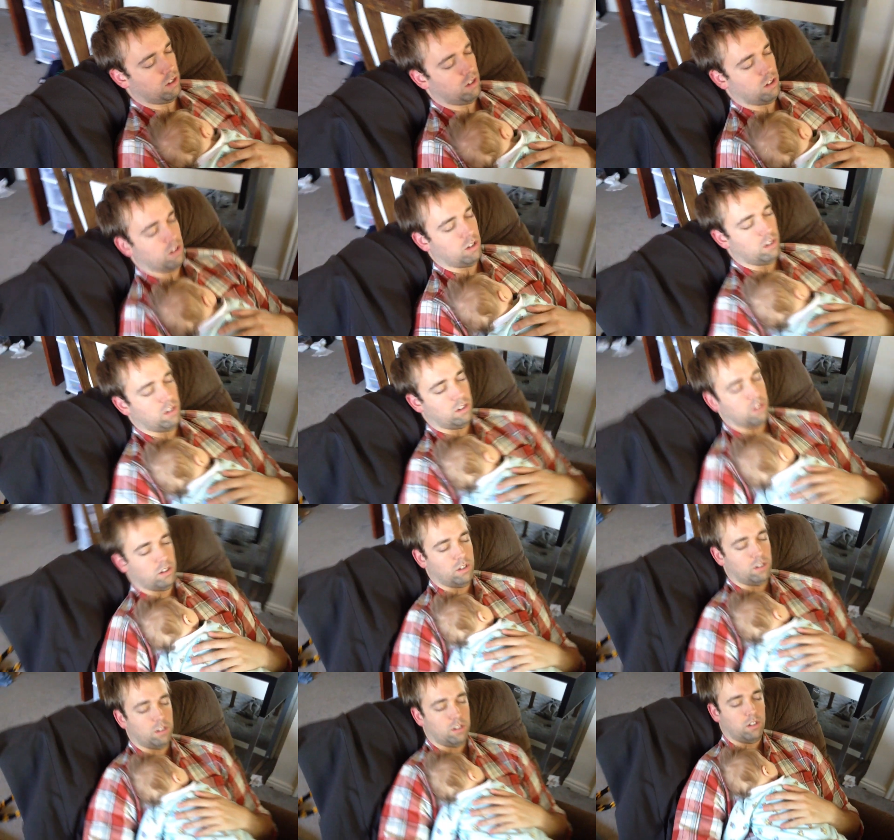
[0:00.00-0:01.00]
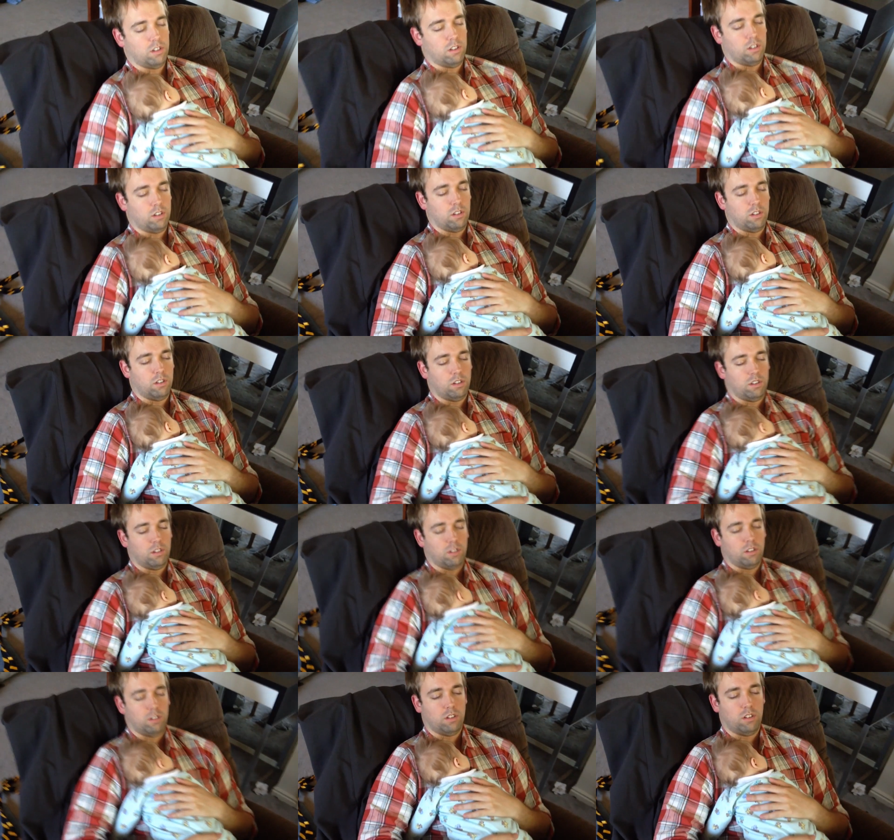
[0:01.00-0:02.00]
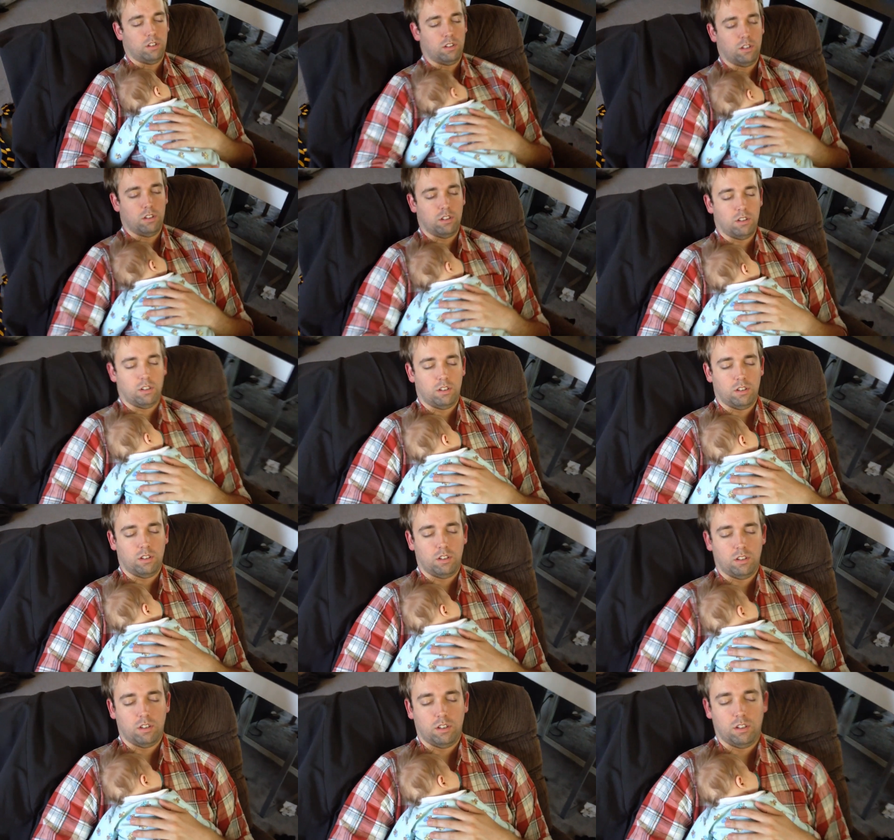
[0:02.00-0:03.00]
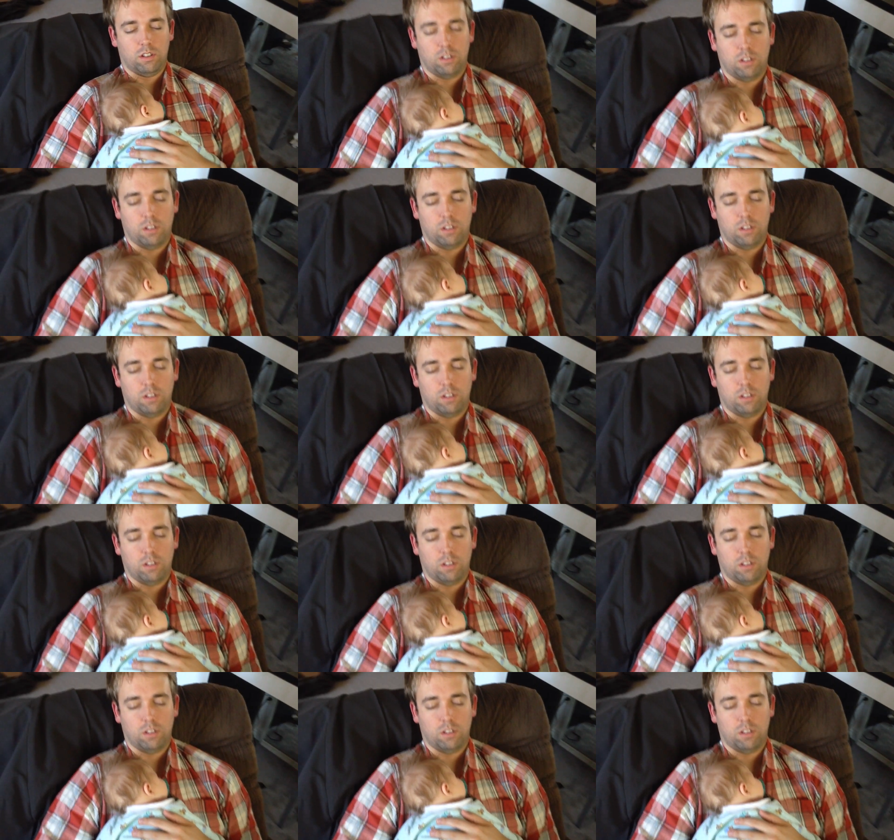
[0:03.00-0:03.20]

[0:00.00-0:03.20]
(silence)